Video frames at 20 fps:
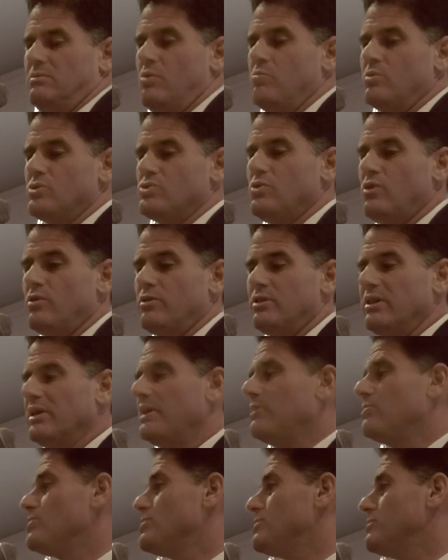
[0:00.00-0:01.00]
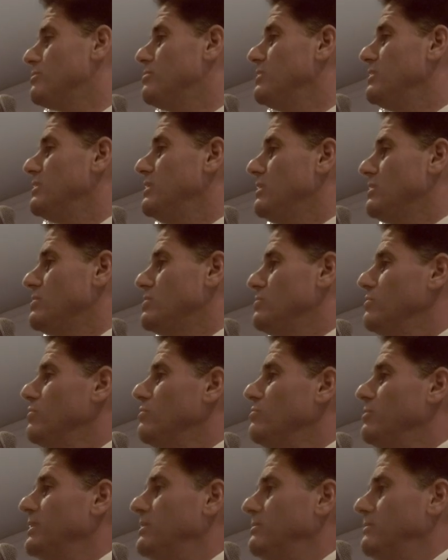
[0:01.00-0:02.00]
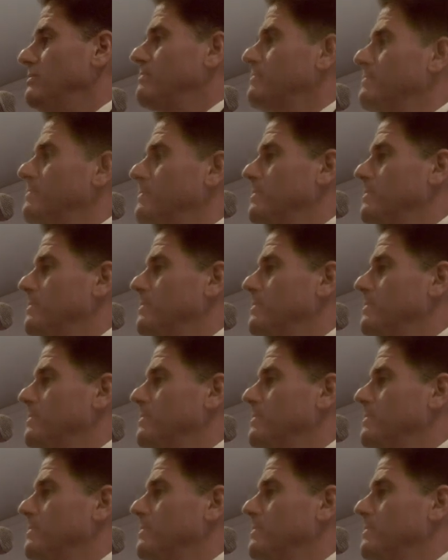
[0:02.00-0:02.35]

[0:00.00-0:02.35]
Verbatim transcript: almost all the leaders of the BDS movement